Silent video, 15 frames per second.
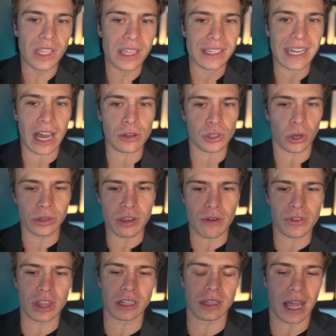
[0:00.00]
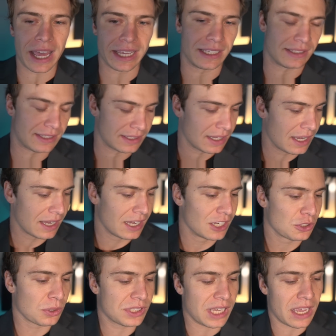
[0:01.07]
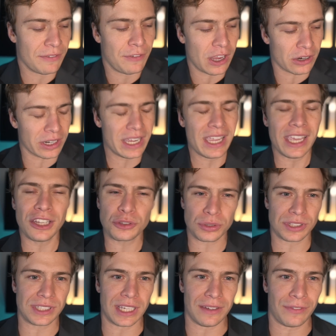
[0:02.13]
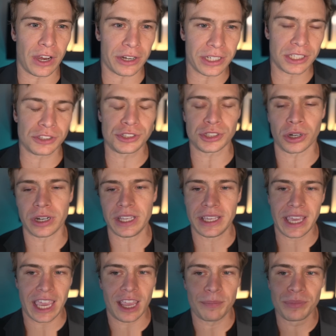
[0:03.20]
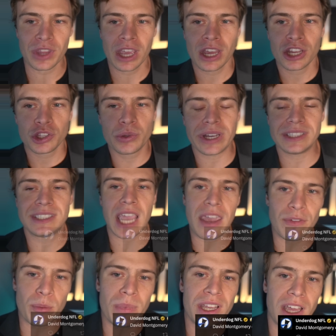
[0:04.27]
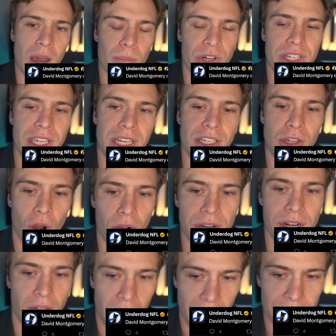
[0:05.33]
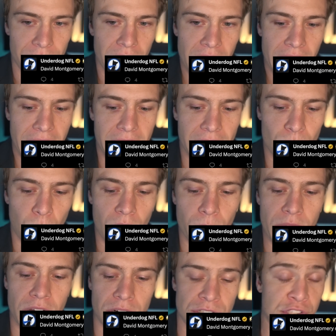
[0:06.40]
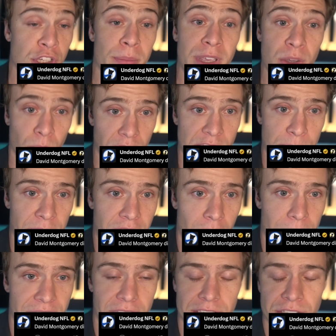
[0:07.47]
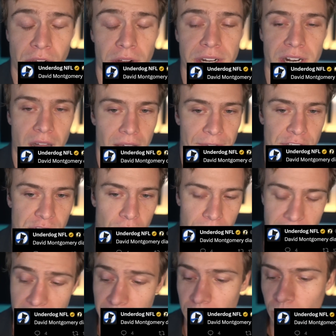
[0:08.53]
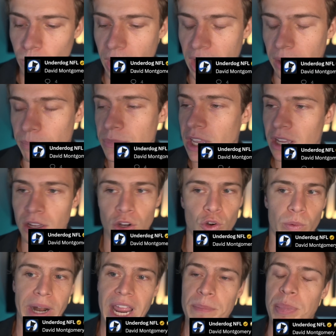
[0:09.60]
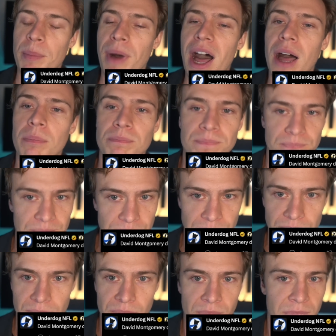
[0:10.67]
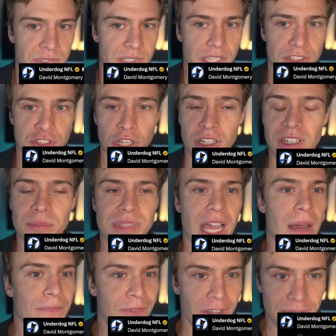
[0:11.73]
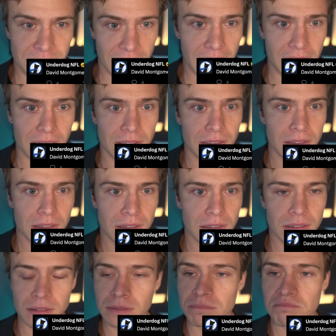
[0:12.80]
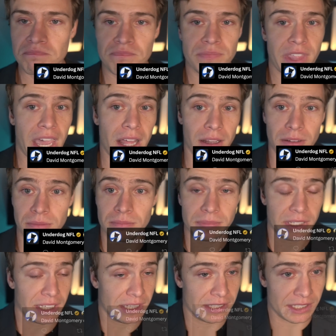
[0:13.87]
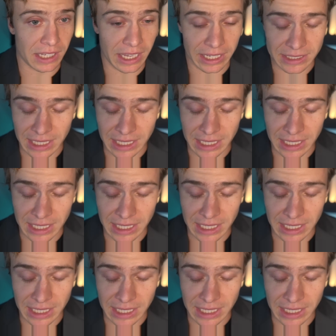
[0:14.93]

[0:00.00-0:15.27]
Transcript: Now, going over to the Lions. So it's a very interesting, very concerning game. You had David Montgomery getting carted off. And what we are assuming once Montgomery gets carted off is, okay, well, ramp him up. You took him top fifteen. Hell, he's a